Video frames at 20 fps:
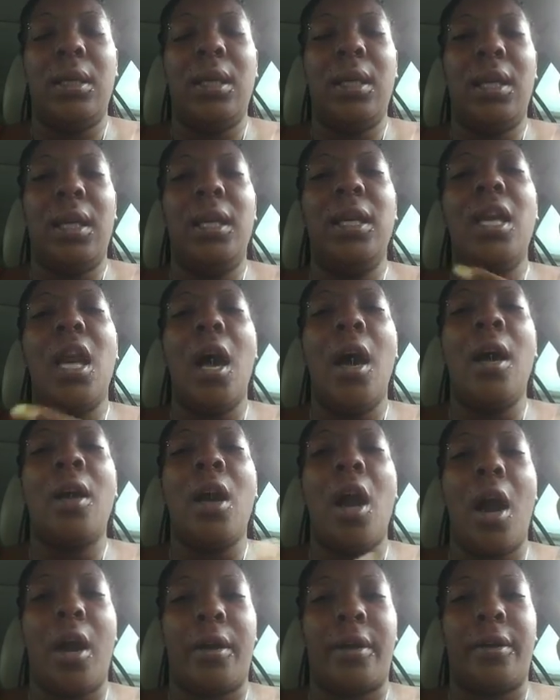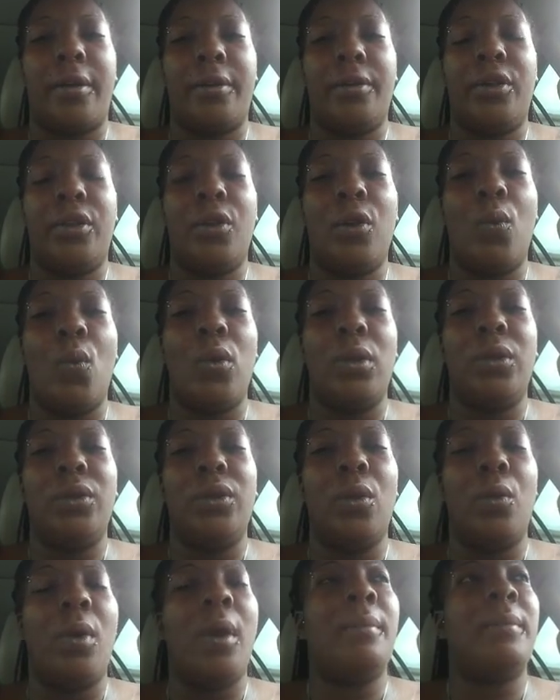He hung her.
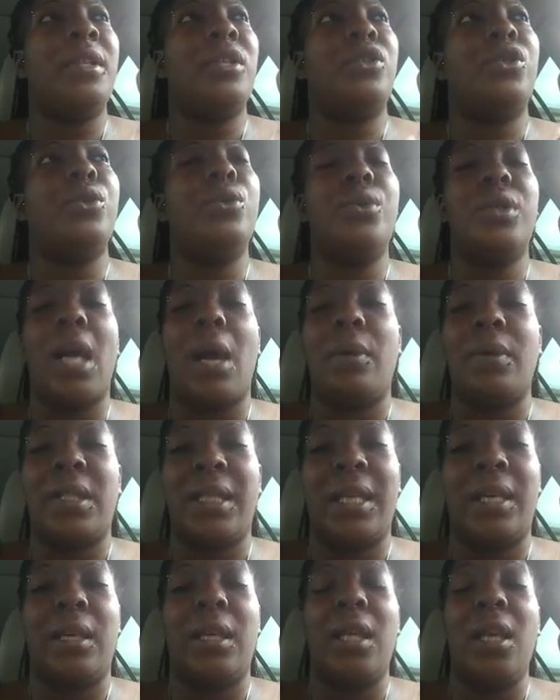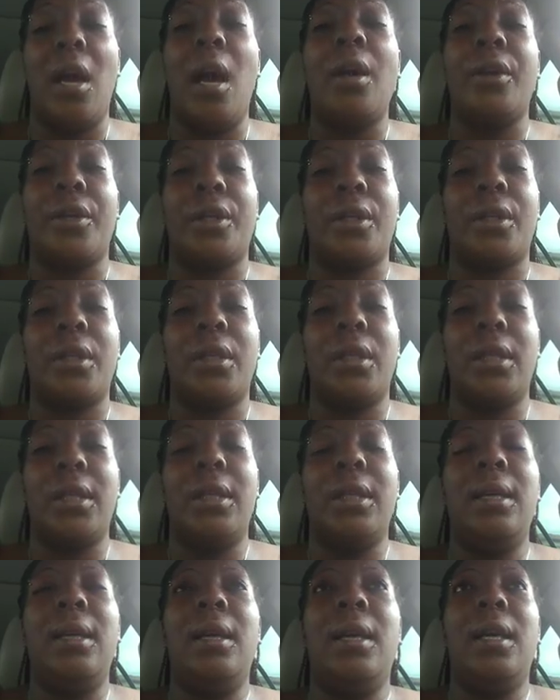The woman's shoes I was in, he hung her.
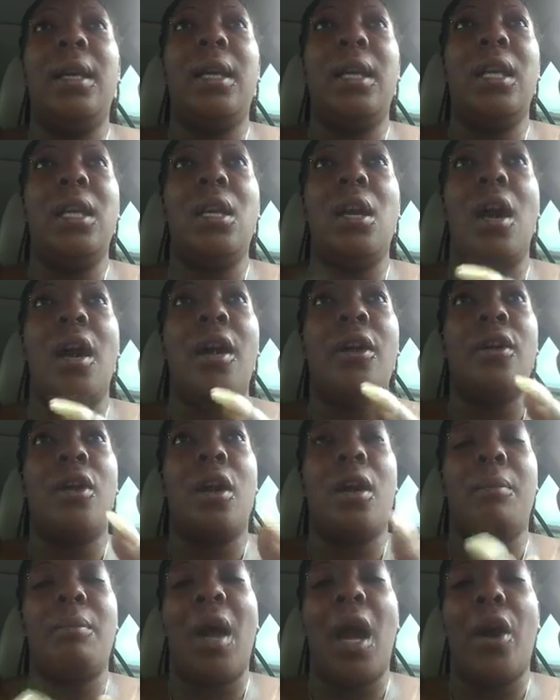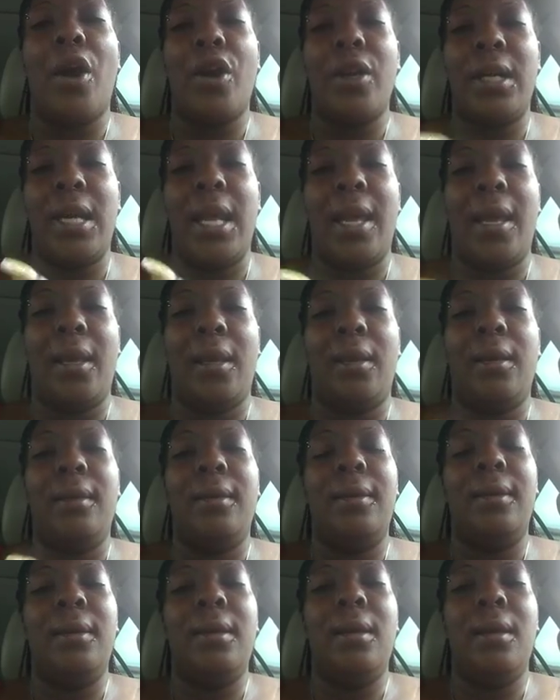He hung her by her neck
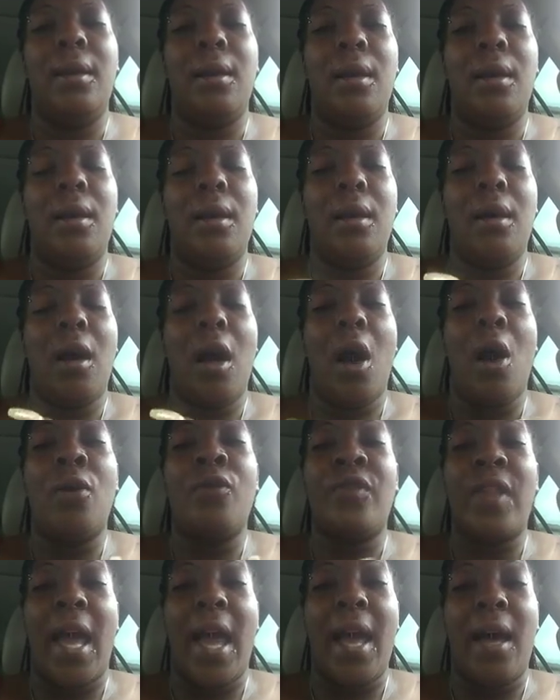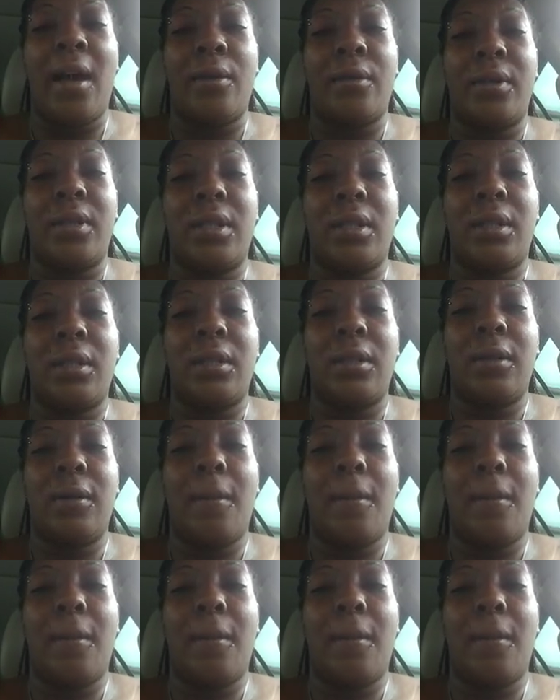on the house.